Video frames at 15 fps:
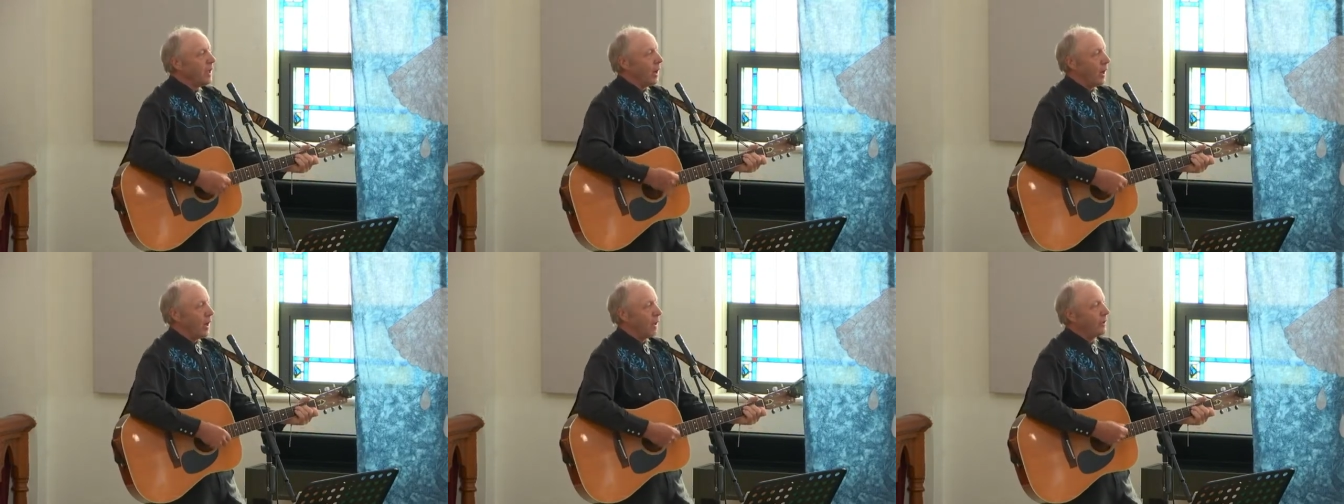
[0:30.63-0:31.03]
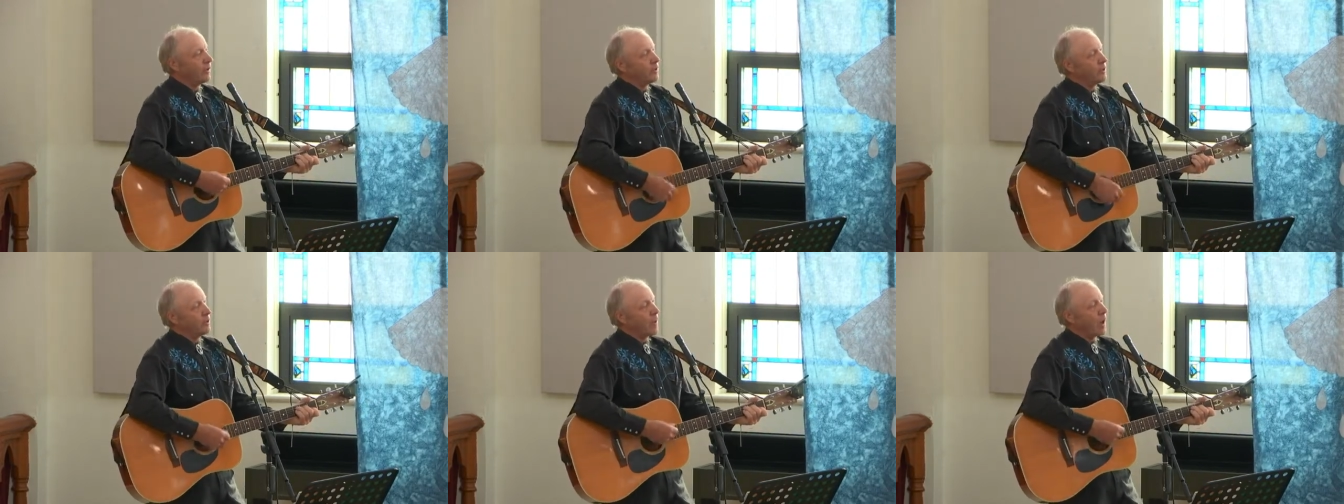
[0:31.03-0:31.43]
Are
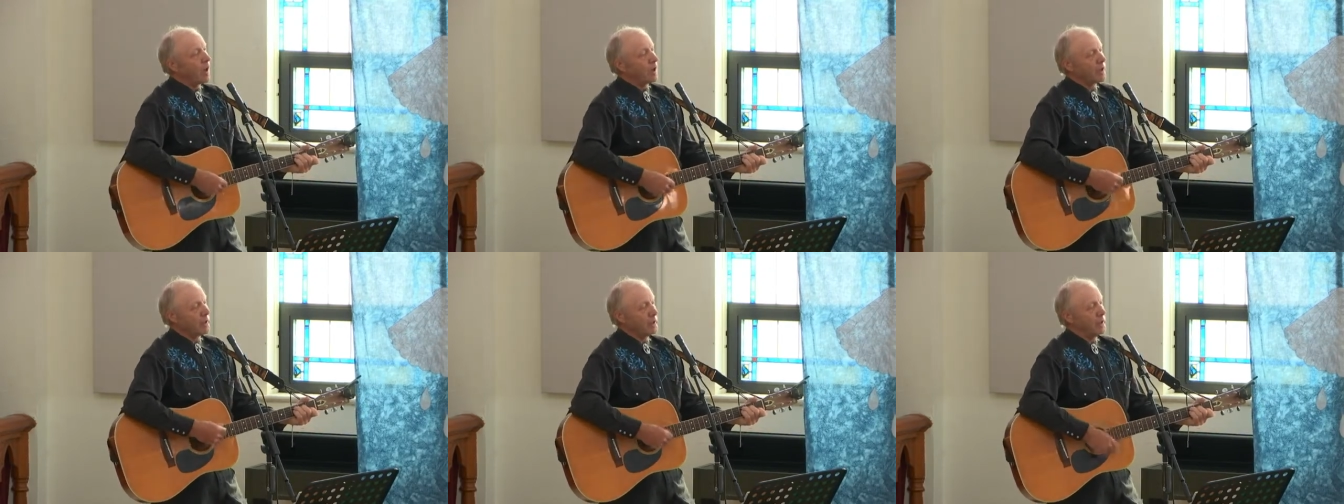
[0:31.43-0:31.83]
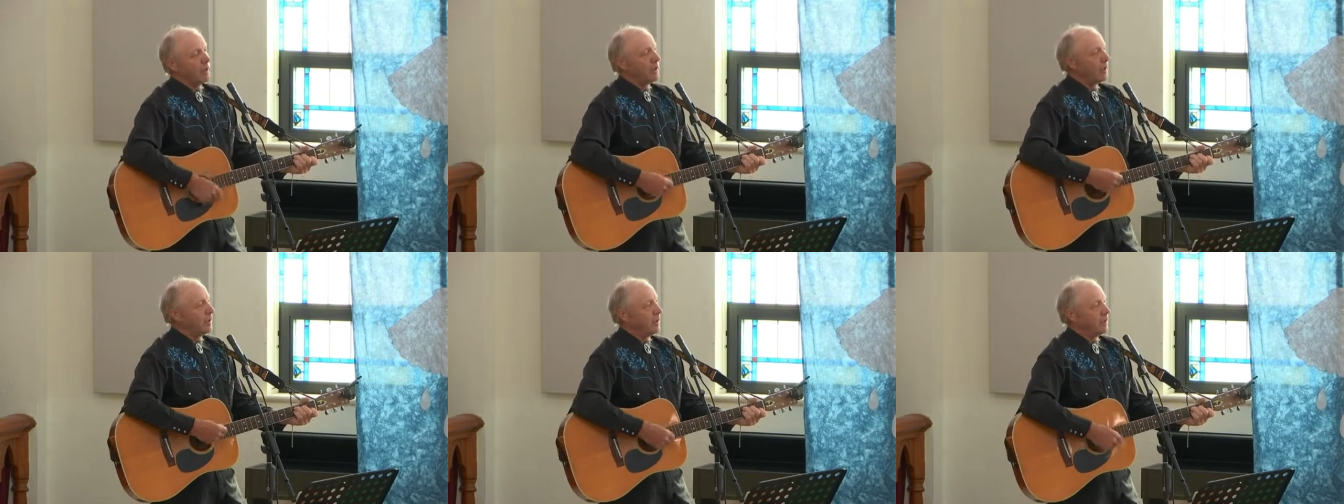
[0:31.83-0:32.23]
you
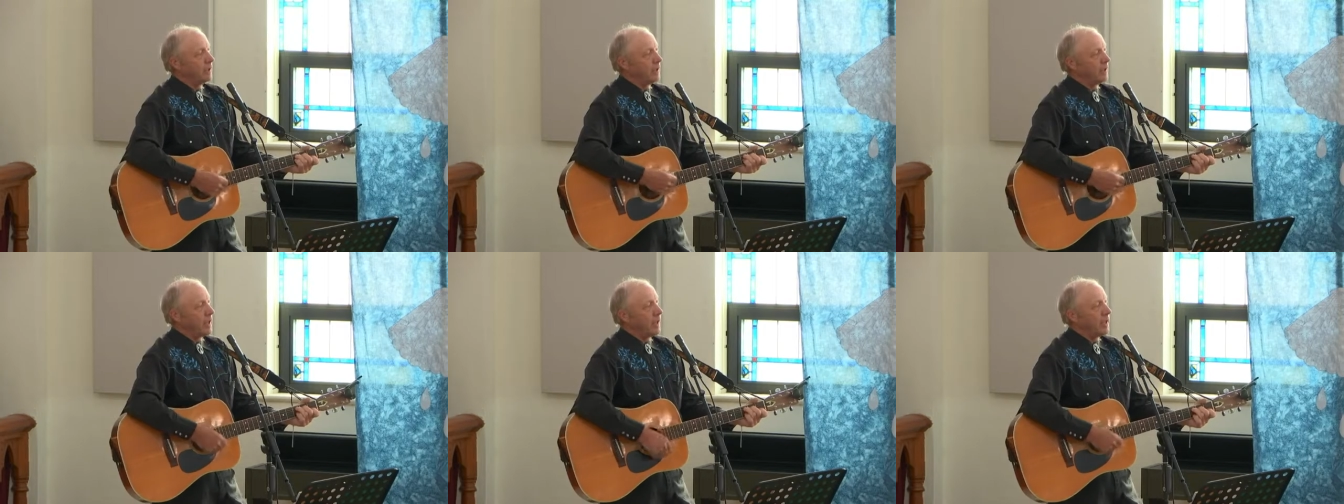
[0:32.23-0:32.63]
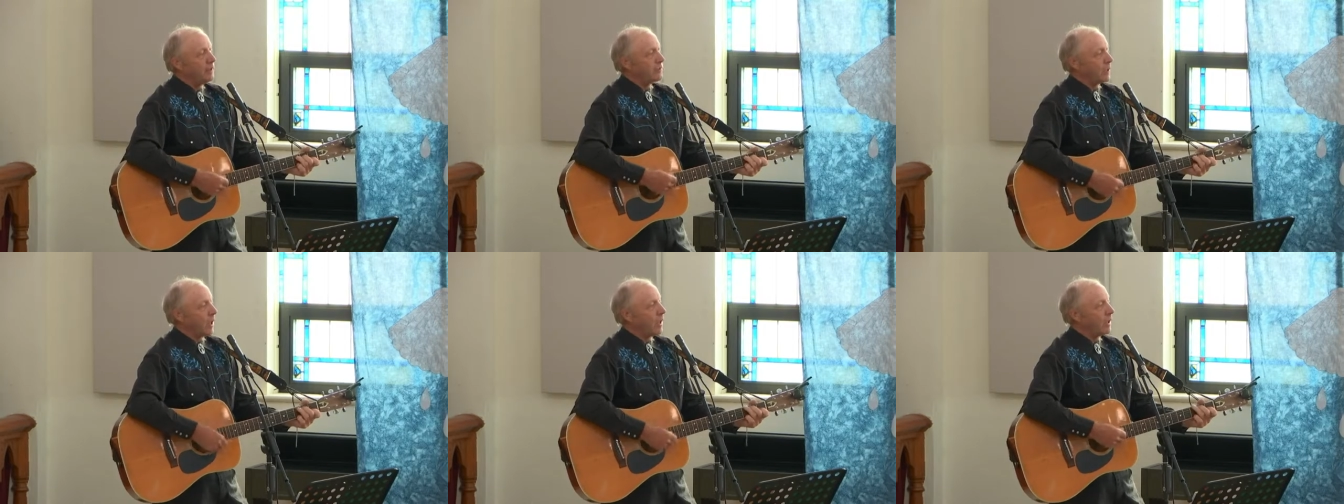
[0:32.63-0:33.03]
walking
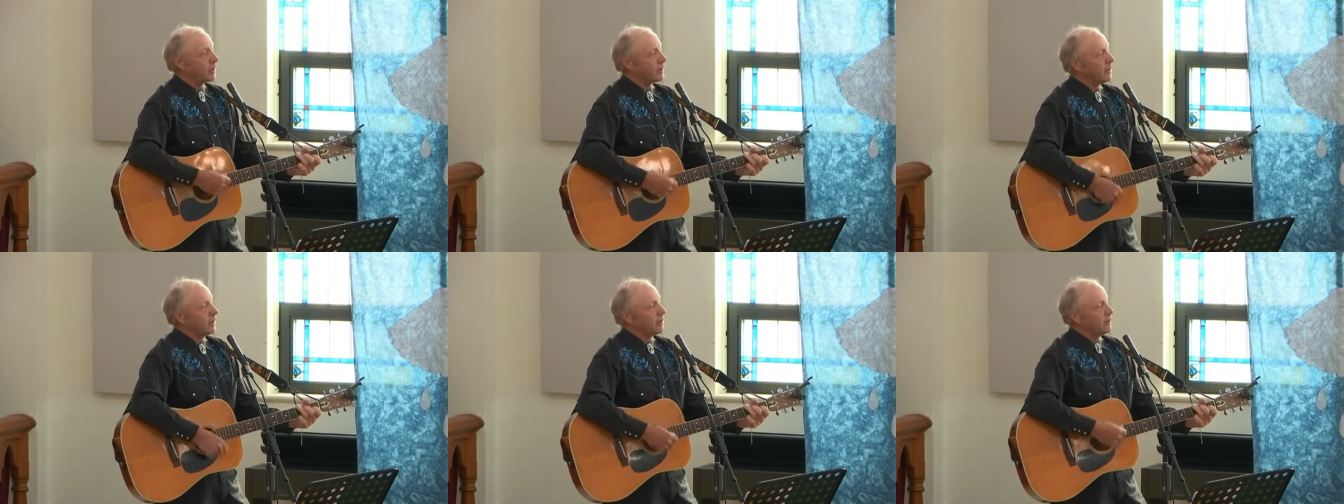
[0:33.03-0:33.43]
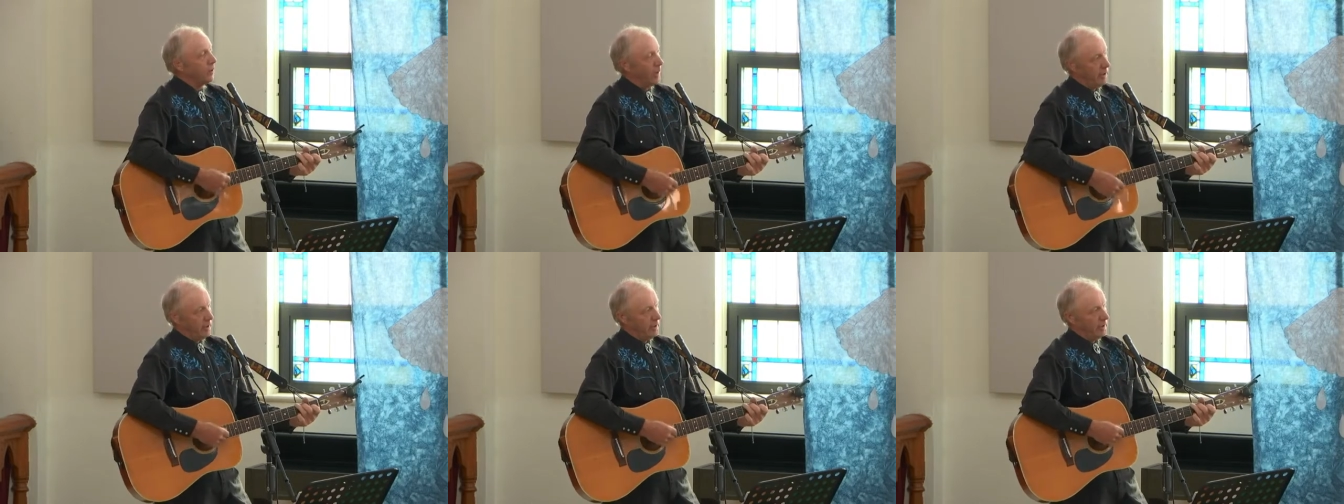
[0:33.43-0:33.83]
and talking
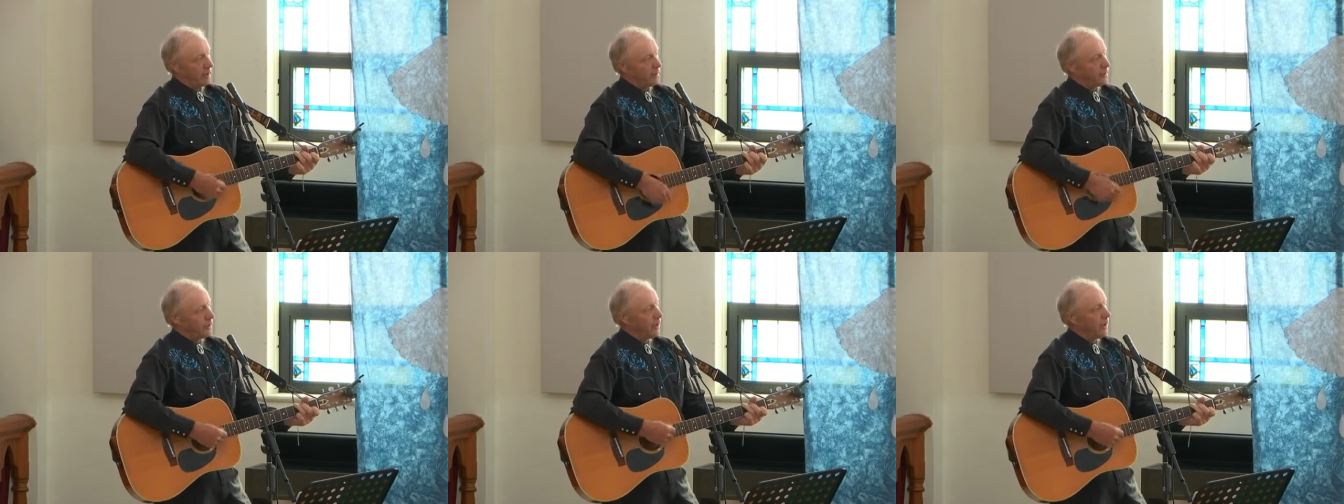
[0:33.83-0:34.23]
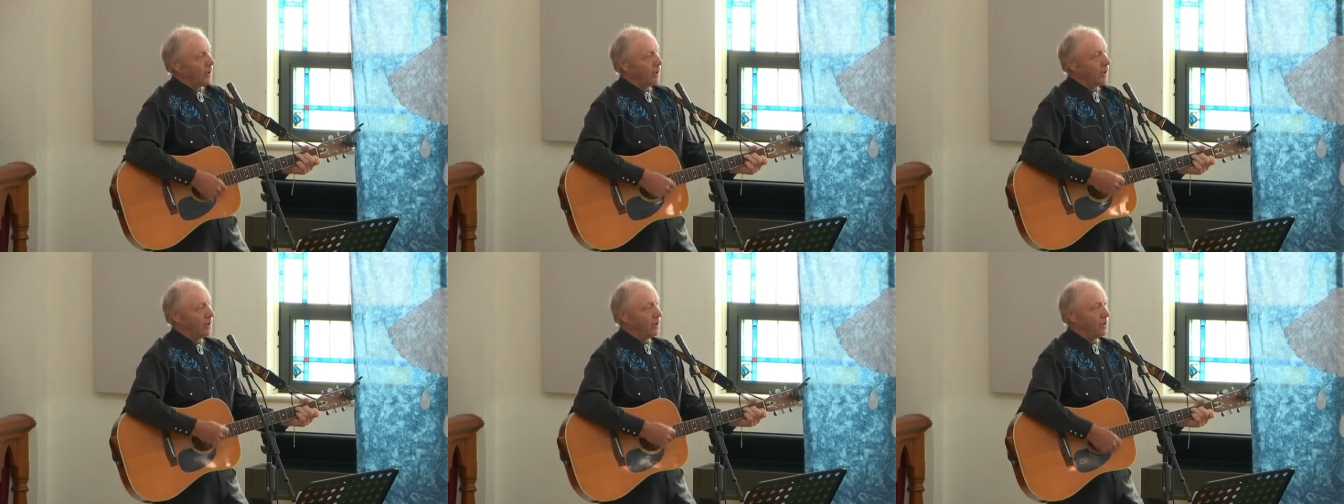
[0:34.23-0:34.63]
with the
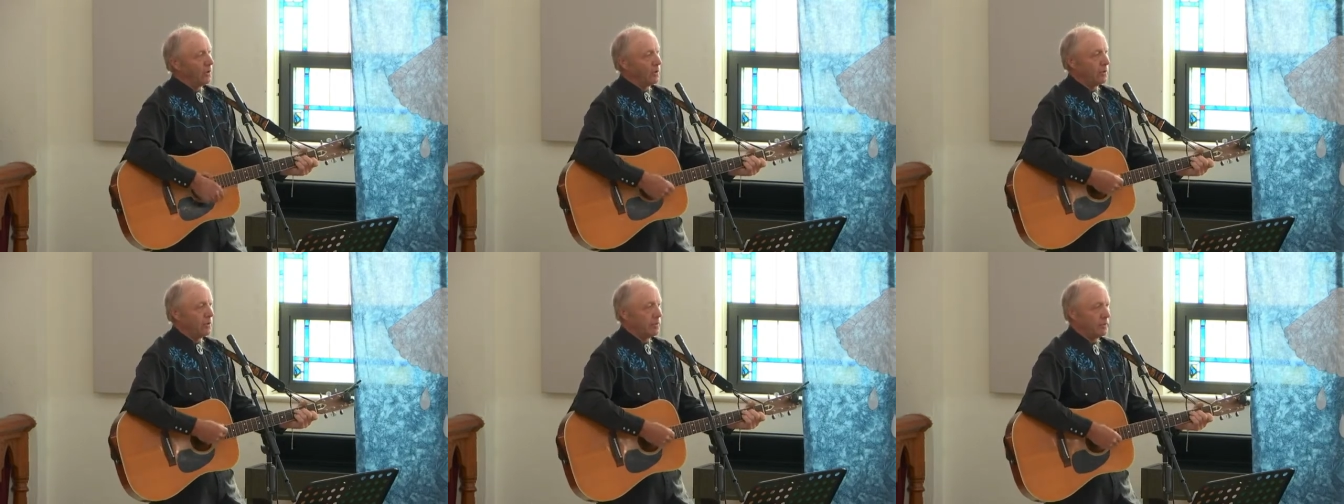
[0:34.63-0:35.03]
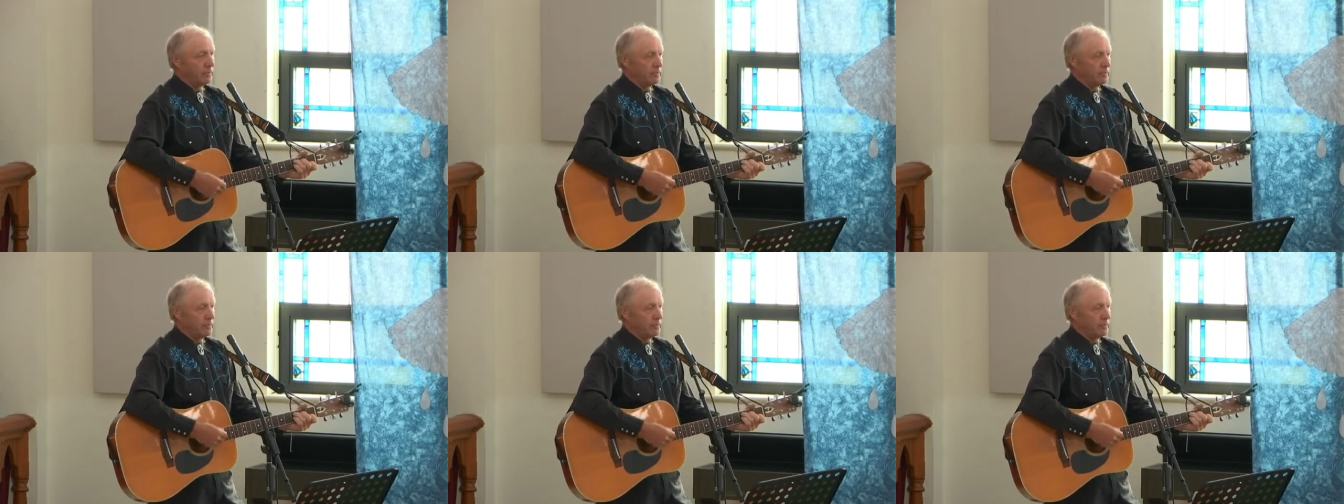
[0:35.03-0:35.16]
Lord?